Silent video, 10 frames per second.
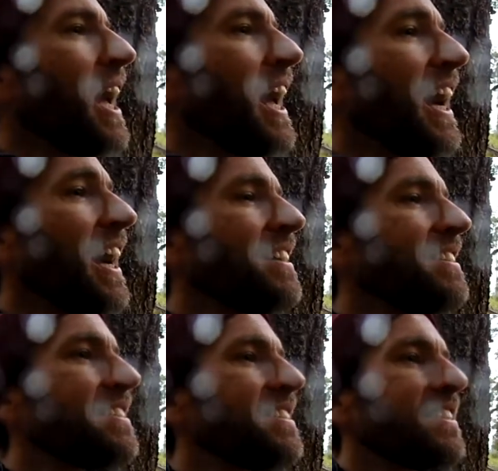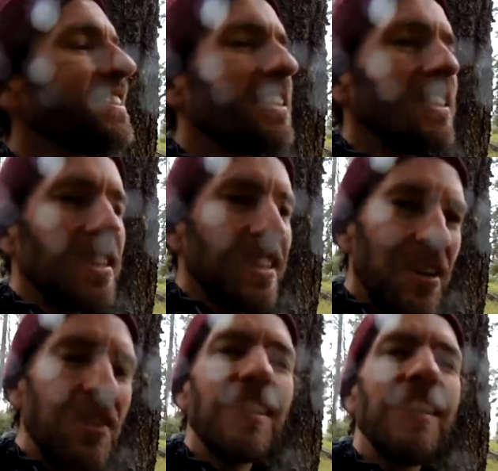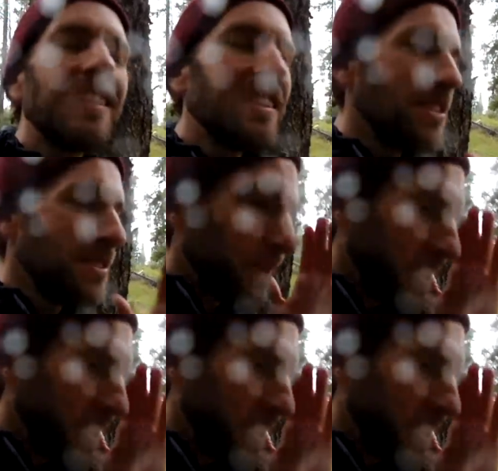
And here's an instance in